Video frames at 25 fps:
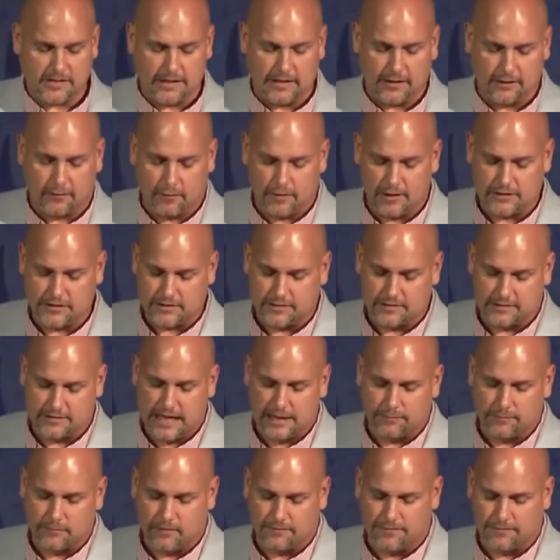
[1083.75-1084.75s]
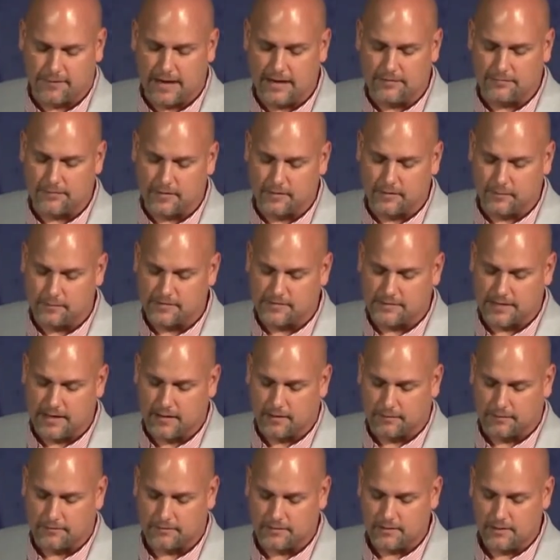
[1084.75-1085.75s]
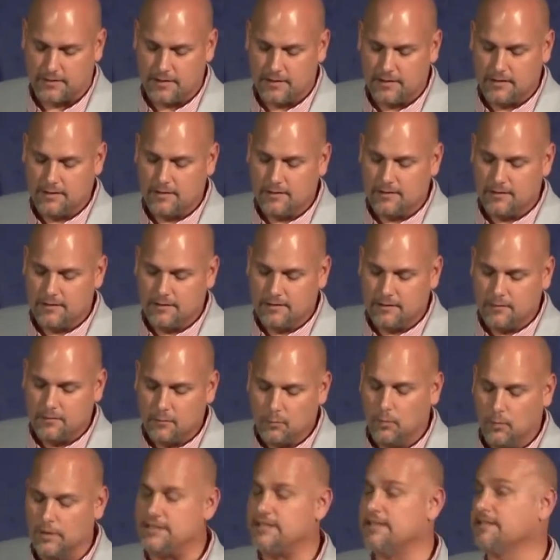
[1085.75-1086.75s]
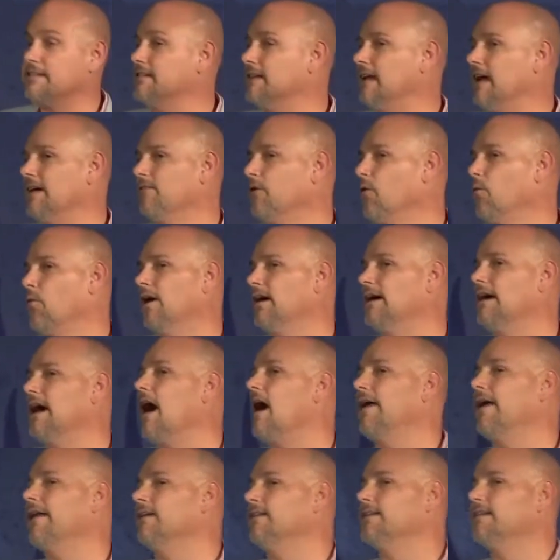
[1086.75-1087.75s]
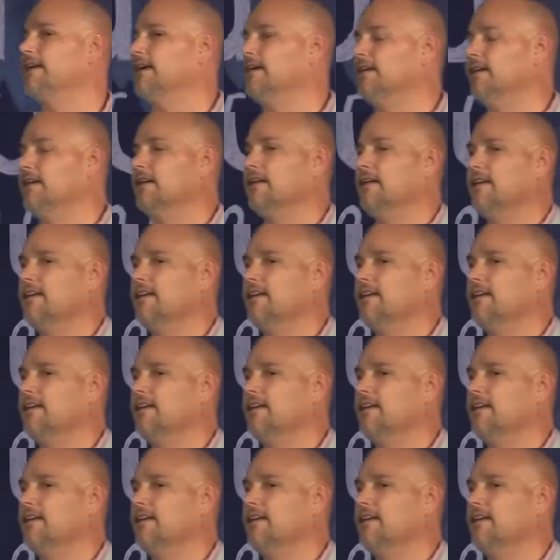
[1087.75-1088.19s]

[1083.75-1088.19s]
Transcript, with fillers: of Christians keep their faith to themselves, which is never what God intended.